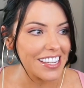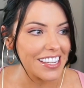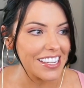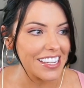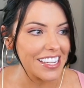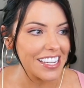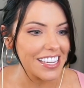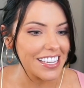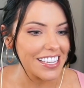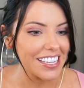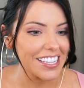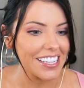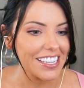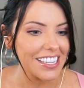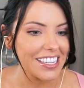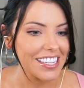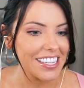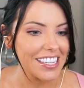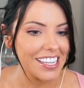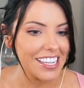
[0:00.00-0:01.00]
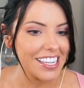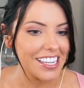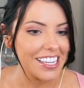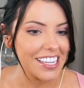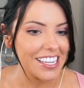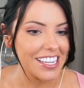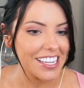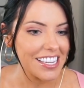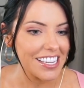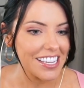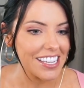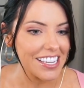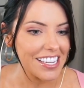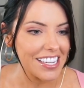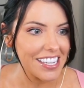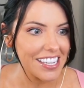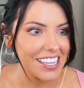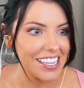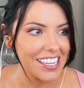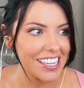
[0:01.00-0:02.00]

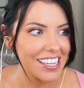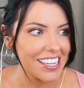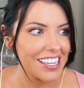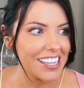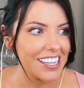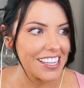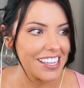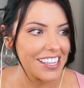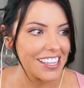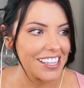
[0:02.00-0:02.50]
No one is speaking in this clip.